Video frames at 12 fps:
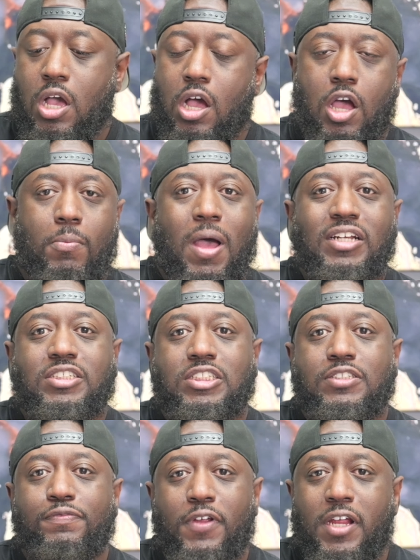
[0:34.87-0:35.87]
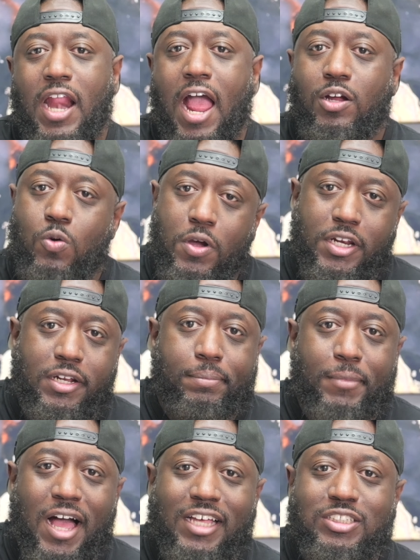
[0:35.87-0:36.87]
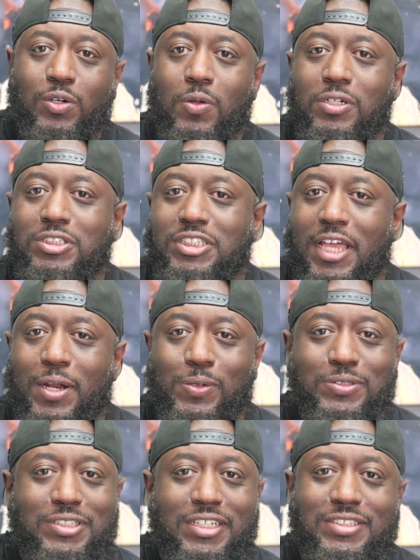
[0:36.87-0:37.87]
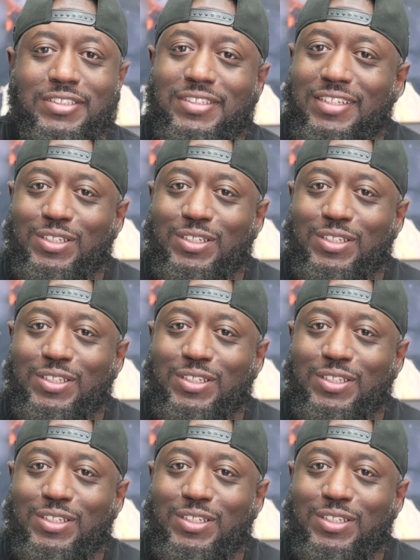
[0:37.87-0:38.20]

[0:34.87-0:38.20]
I just figured I'd go ahead and unbox it on the channel since,